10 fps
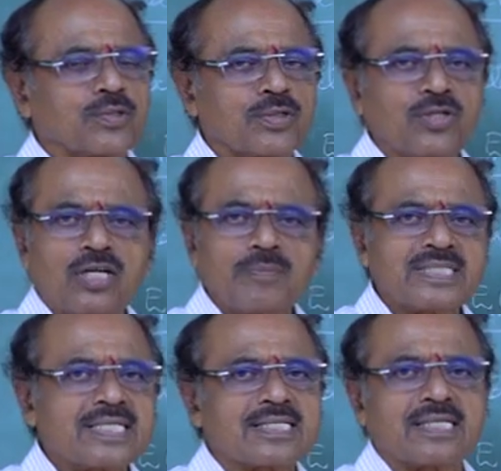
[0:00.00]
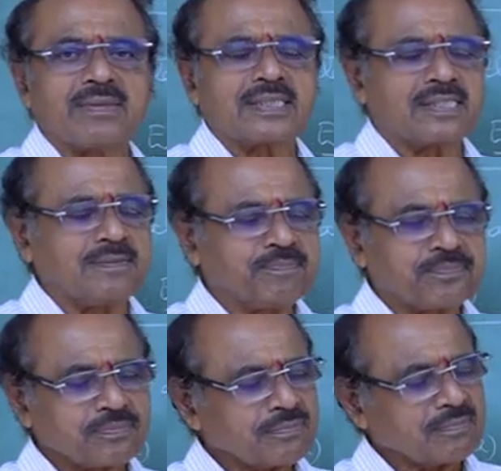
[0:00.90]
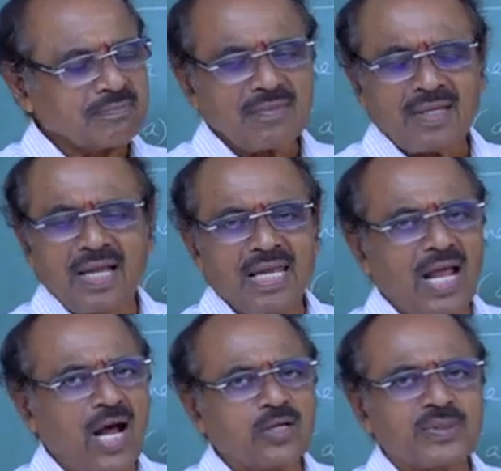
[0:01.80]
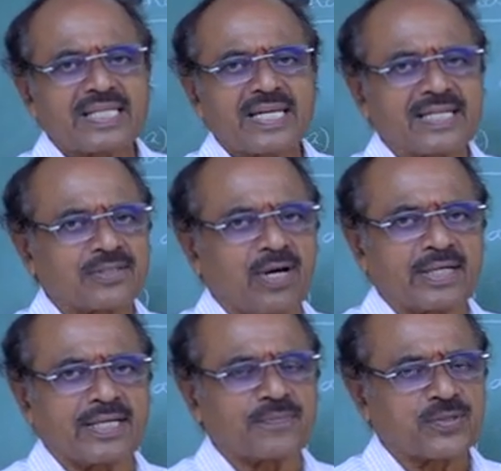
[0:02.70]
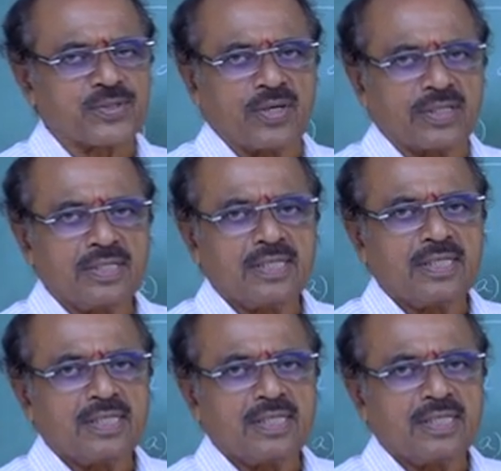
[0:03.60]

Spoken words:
could not be discovered along with electron and proton.